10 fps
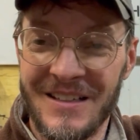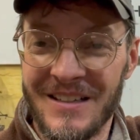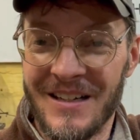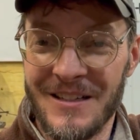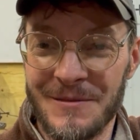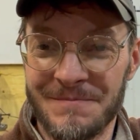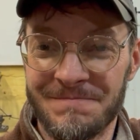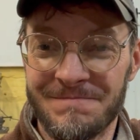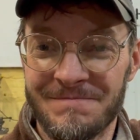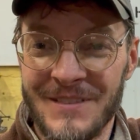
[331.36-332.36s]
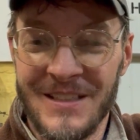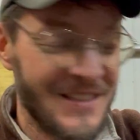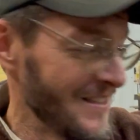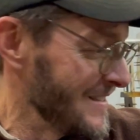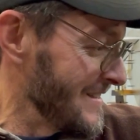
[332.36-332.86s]
um,
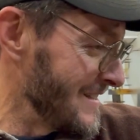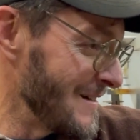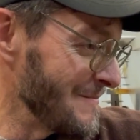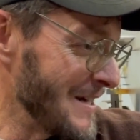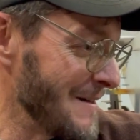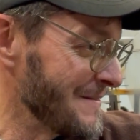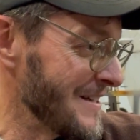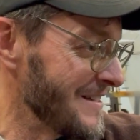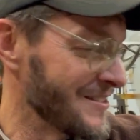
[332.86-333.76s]
I'm, I've got